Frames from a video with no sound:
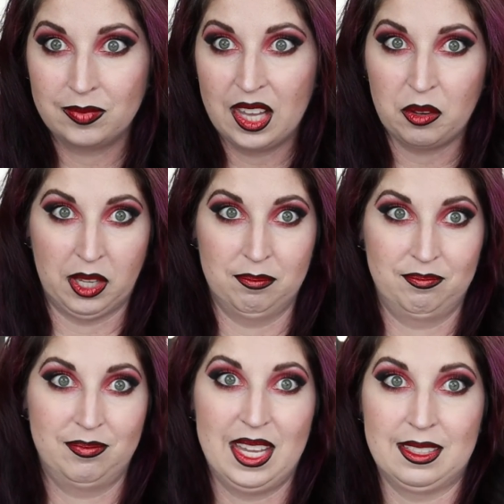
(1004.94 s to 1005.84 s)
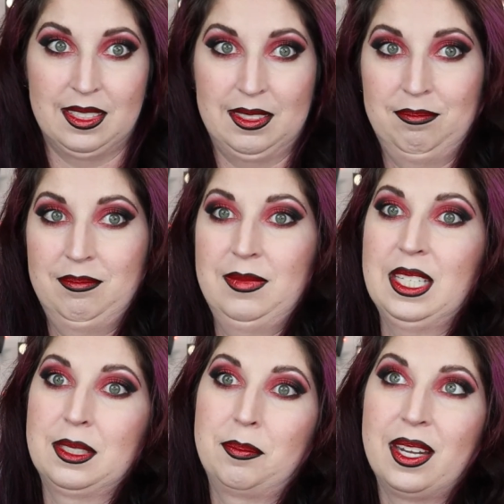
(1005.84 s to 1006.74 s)
Okay, that's
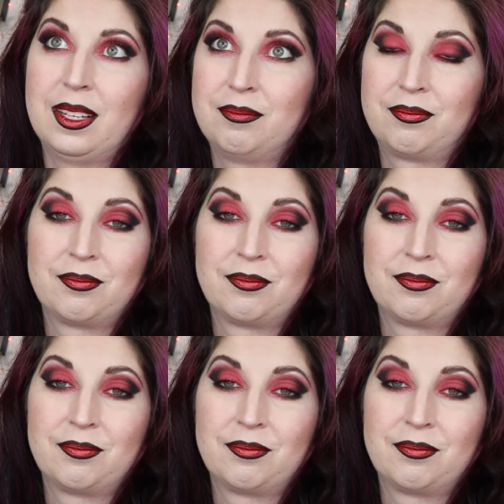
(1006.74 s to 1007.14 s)
about it.